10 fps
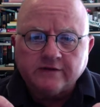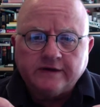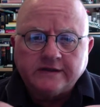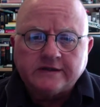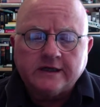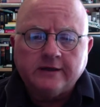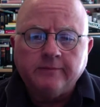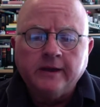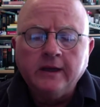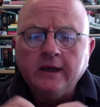intent,
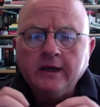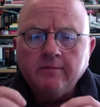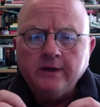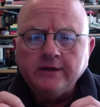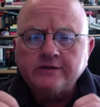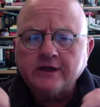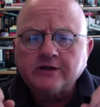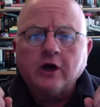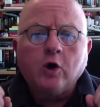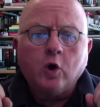means that
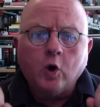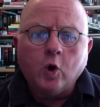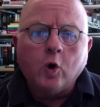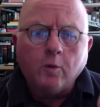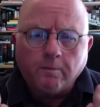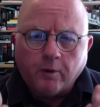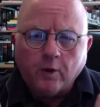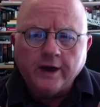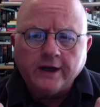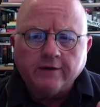the whole
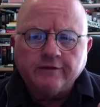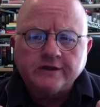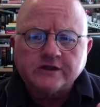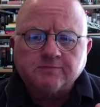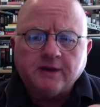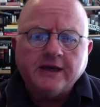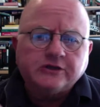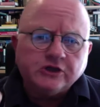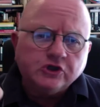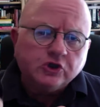point of this speech
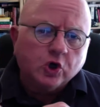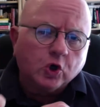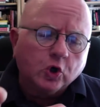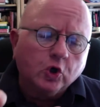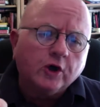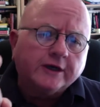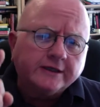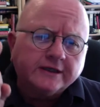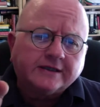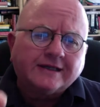is you're looking
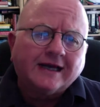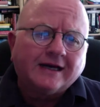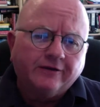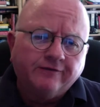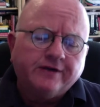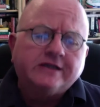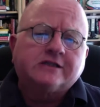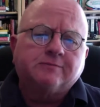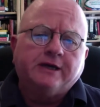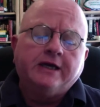to convince
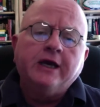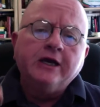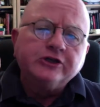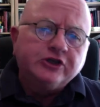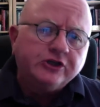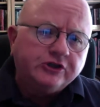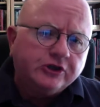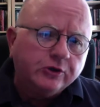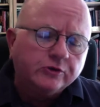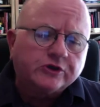me to
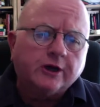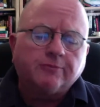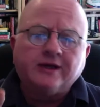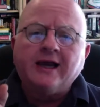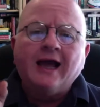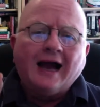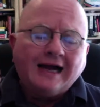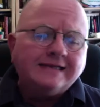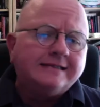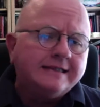do something I
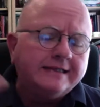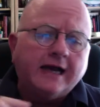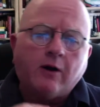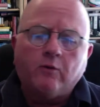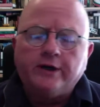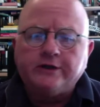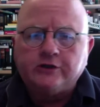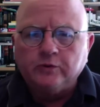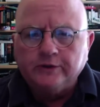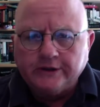did not want to
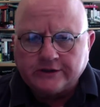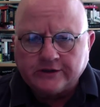do when this